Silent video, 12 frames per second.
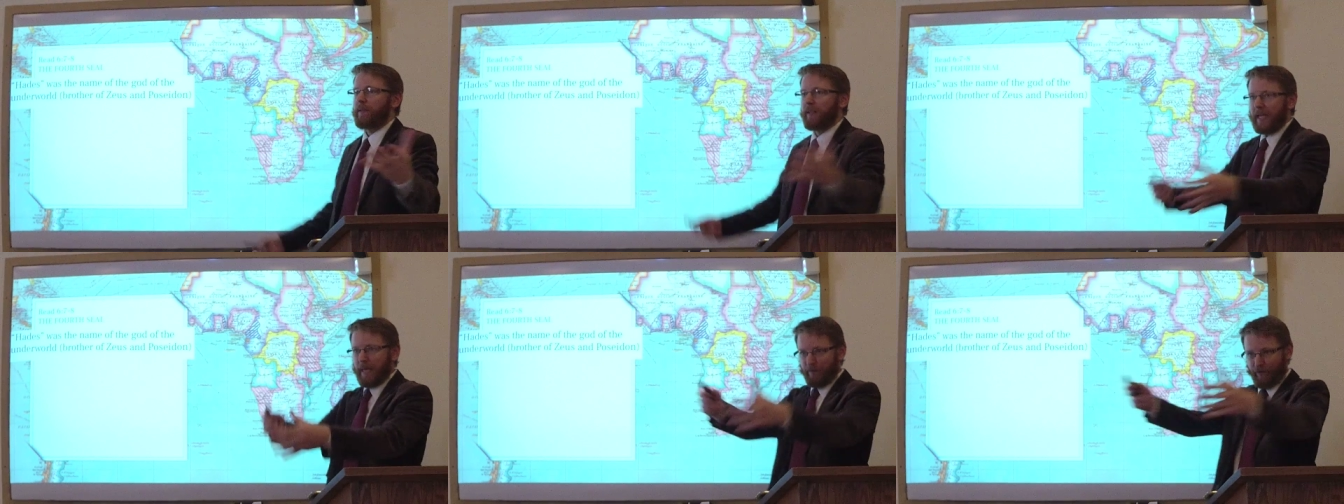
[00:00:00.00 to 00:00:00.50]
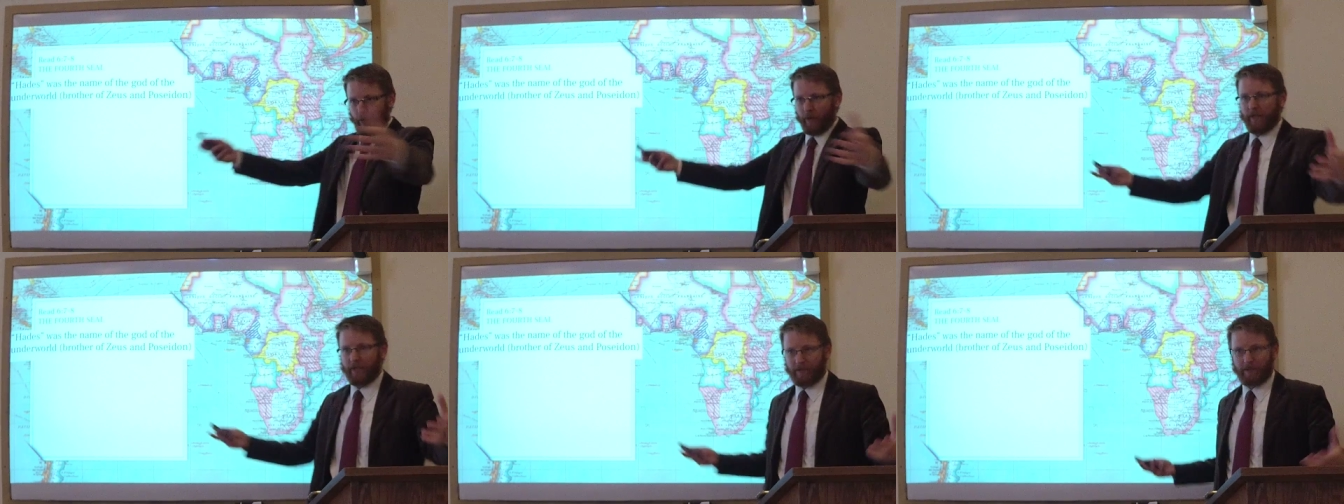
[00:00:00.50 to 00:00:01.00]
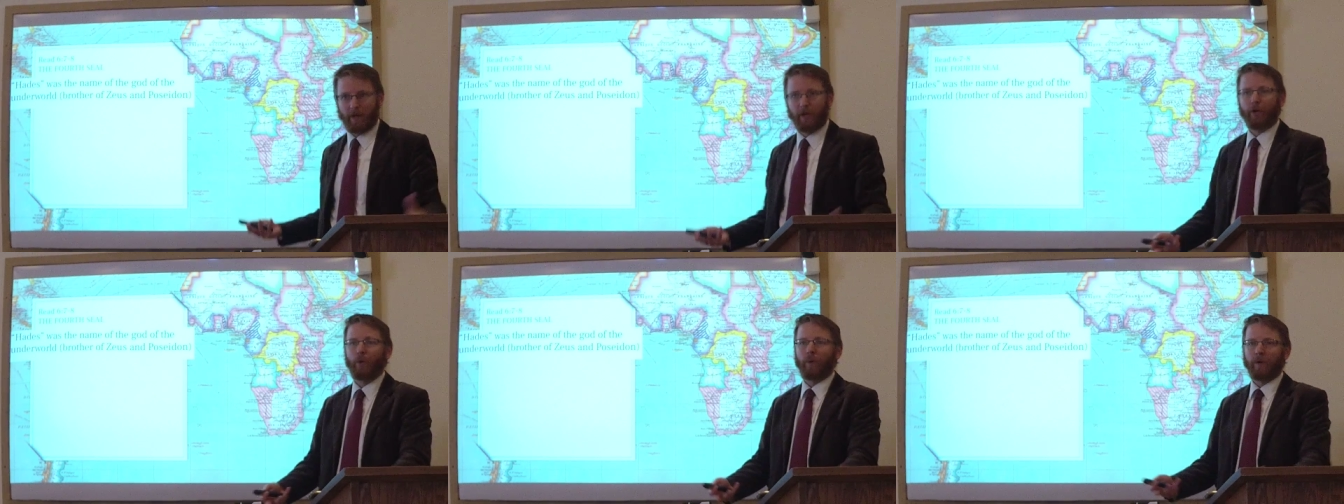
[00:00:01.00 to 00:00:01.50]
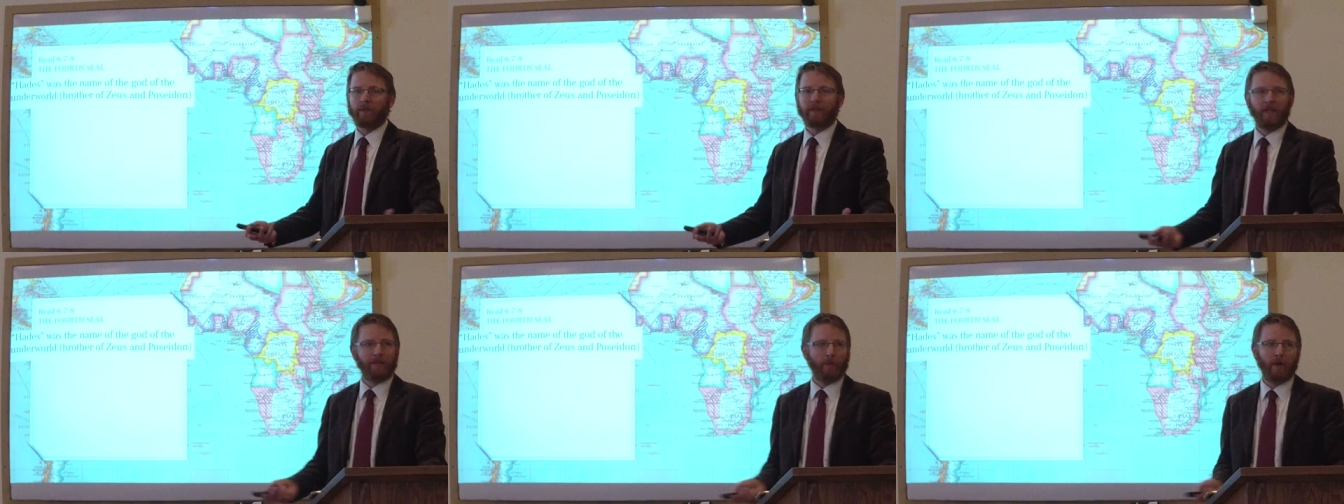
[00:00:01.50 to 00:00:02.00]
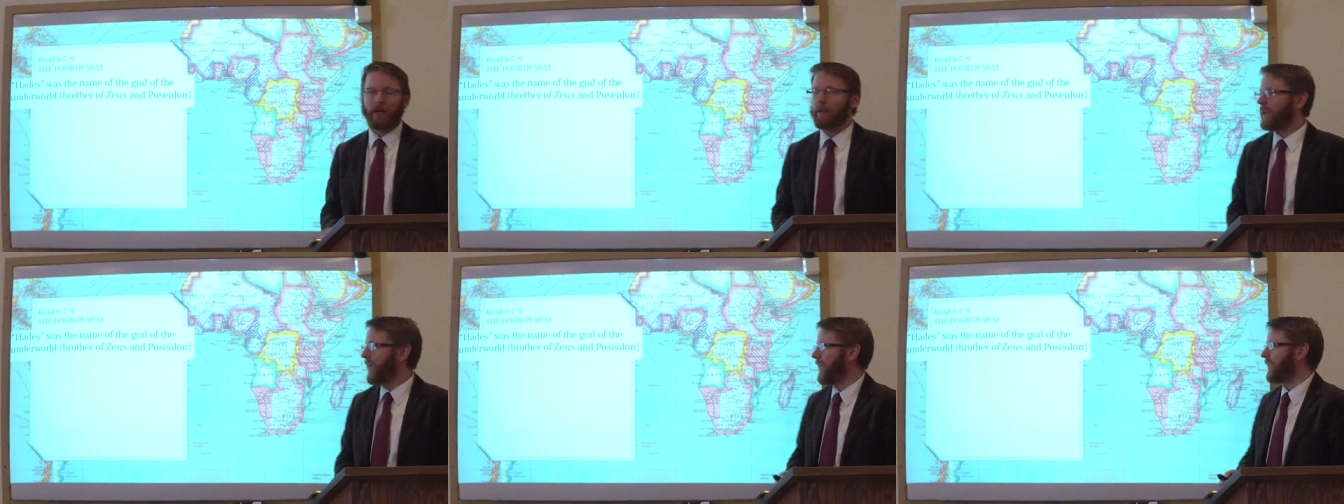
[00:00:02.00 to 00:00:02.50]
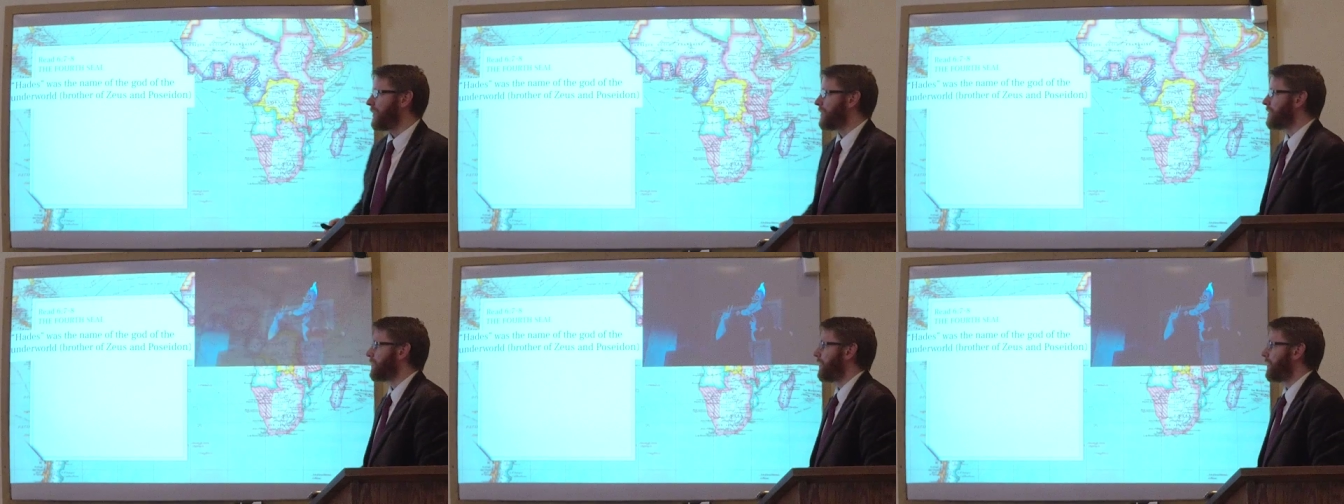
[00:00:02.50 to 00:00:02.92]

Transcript: the name for his underworld as well, Hades.